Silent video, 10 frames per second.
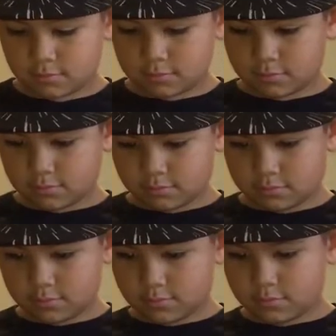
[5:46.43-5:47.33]

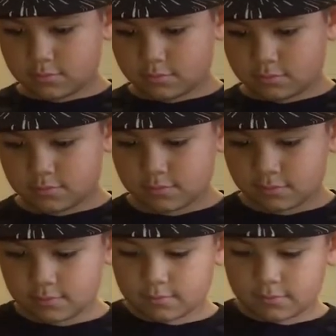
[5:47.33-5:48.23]

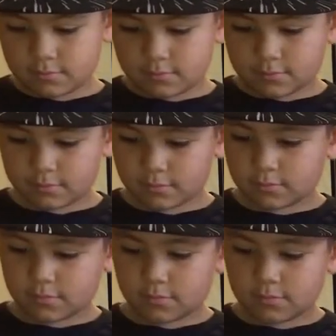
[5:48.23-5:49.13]

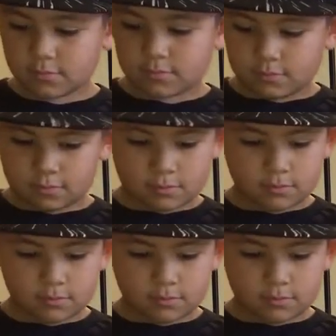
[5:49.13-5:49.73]
(not speaking)